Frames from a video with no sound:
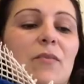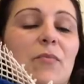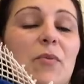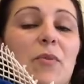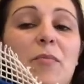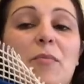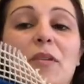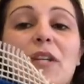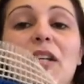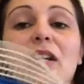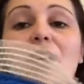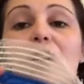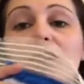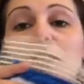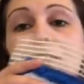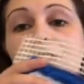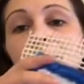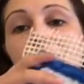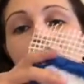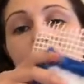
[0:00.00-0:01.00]
was probably in
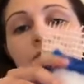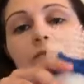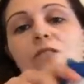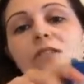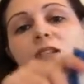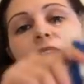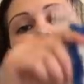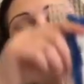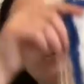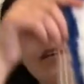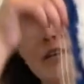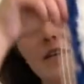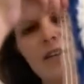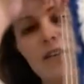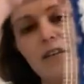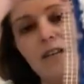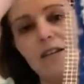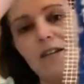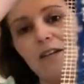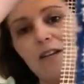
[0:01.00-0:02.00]
high school,
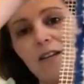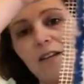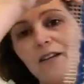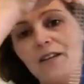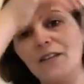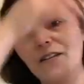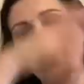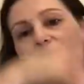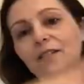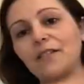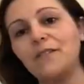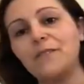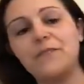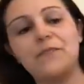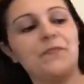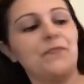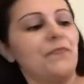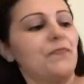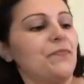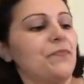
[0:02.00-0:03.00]
and
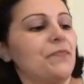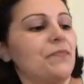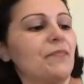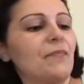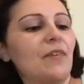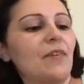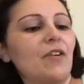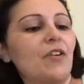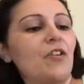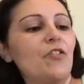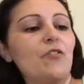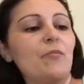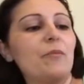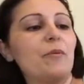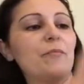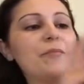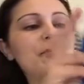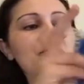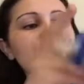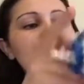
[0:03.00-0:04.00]
I don't
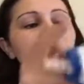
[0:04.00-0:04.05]
remember